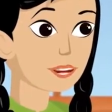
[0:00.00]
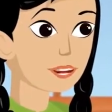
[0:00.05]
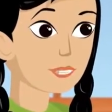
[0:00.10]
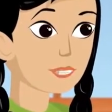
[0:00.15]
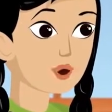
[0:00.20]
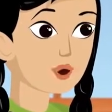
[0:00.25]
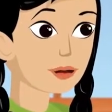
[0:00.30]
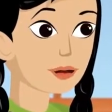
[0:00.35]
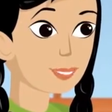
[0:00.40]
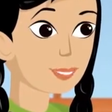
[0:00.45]

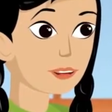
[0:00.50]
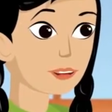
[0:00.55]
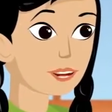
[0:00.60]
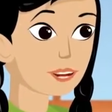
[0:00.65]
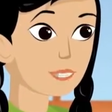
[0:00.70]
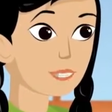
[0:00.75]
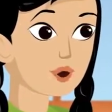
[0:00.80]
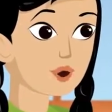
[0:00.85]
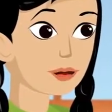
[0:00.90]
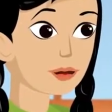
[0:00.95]
due to the
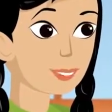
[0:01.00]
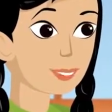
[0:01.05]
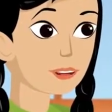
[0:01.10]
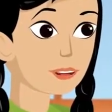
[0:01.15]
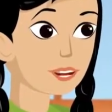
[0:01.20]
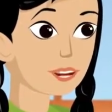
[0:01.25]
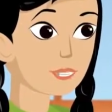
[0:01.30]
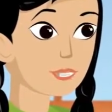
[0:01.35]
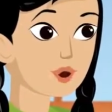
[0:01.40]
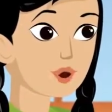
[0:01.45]
smell
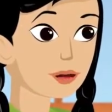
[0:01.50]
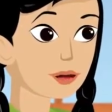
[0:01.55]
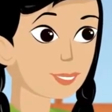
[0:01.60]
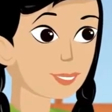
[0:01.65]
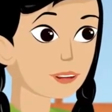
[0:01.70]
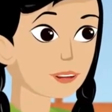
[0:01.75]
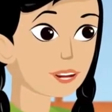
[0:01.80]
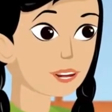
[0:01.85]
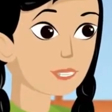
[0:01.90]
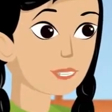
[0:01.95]
of
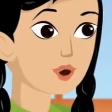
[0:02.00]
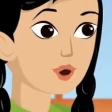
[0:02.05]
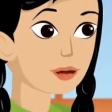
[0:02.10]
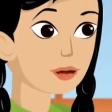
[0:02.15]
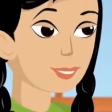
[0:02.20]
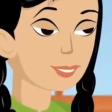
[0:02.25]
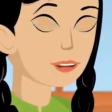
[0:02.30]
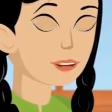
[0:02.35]
food in plastic